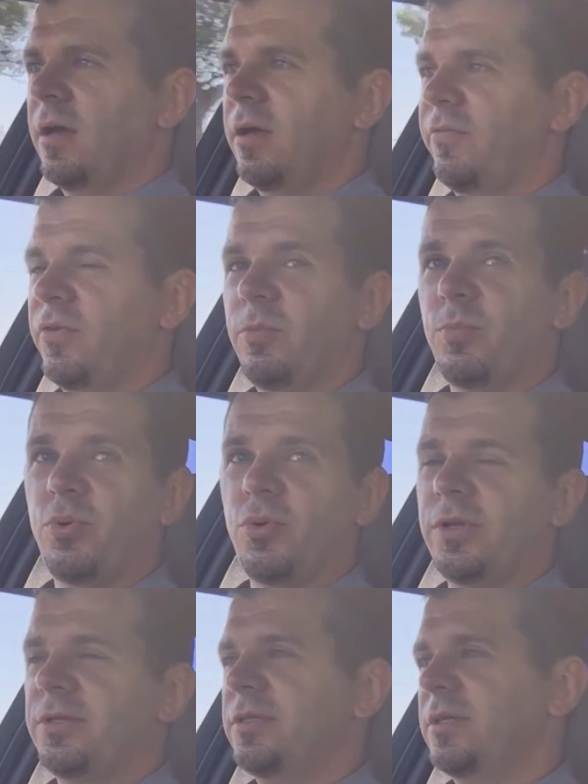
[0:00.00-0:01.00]
If you
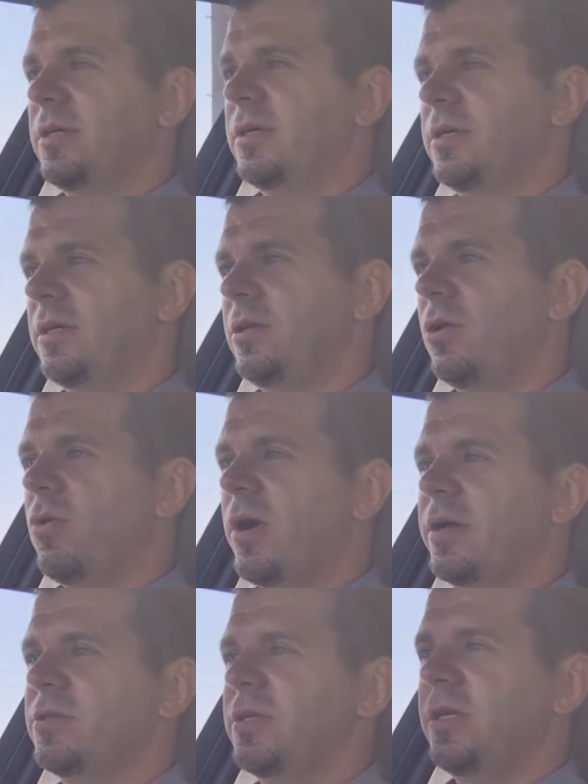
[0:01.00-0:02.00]
put low
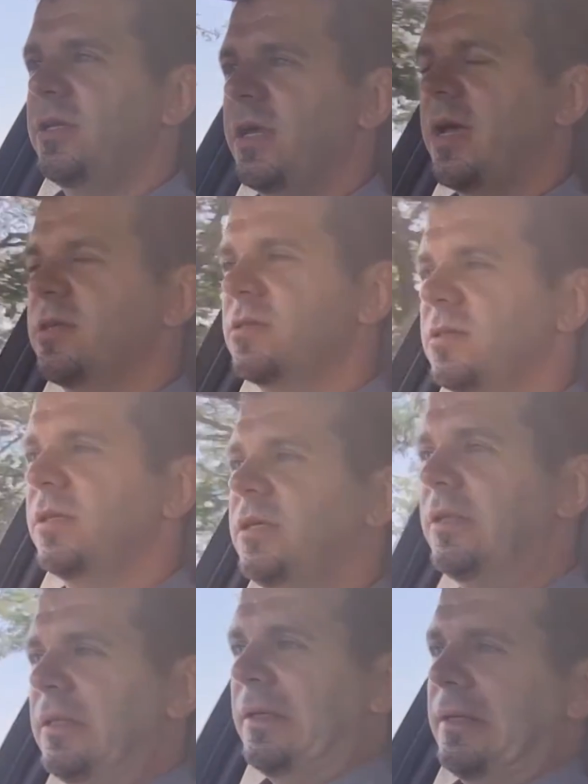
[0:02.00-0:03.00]
octane
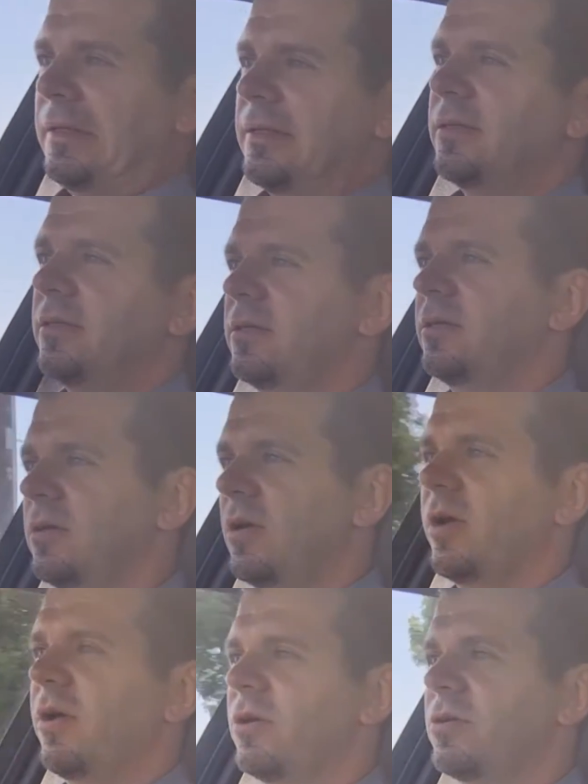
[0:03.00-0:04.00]
gasoline in a
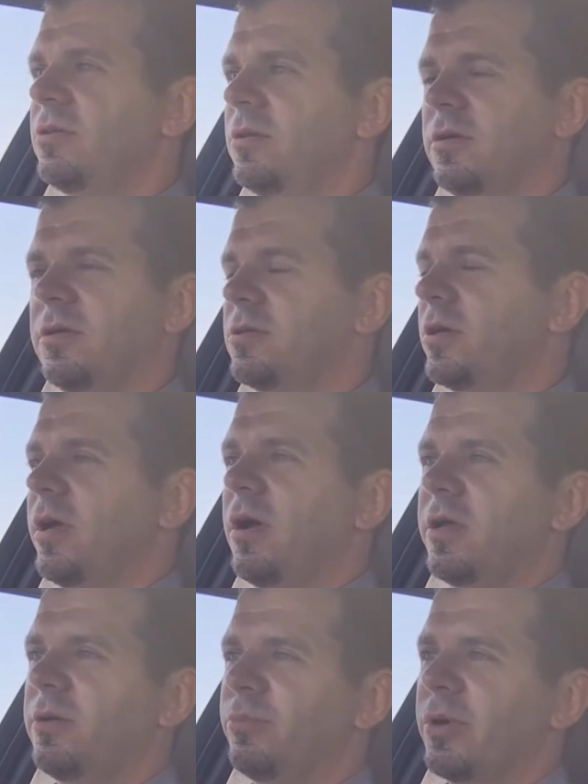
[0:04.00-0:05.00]

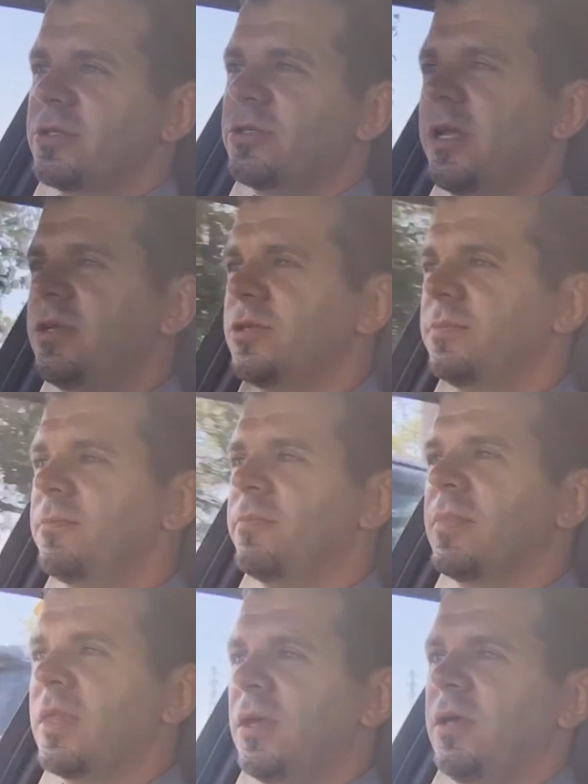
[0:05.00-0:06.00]
high compression engine,
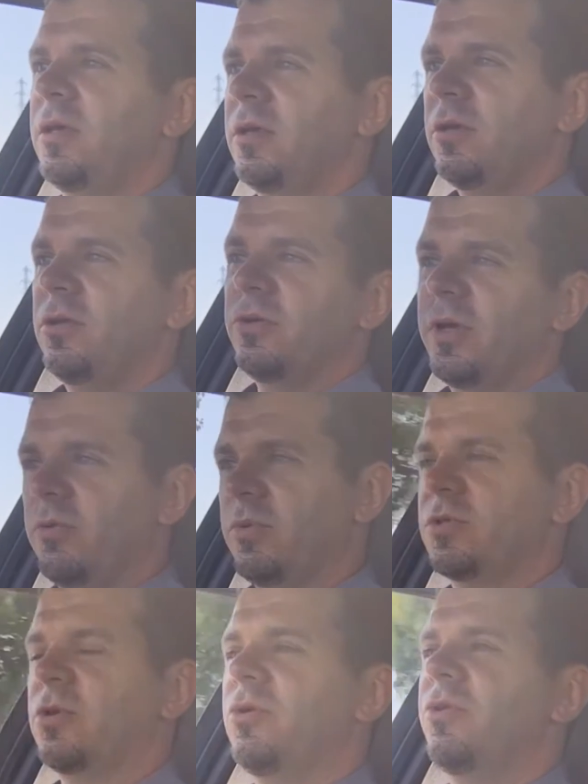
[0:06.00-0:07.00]
you'll get
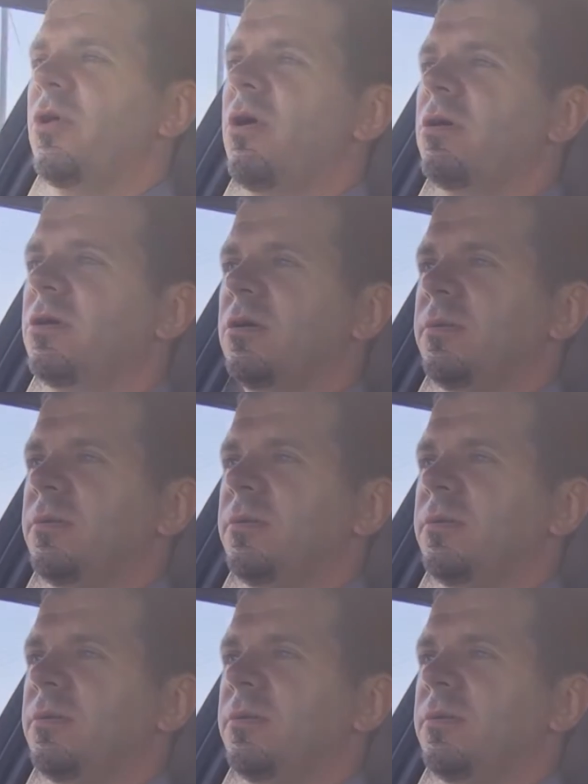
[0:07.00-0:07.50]
what's called knock,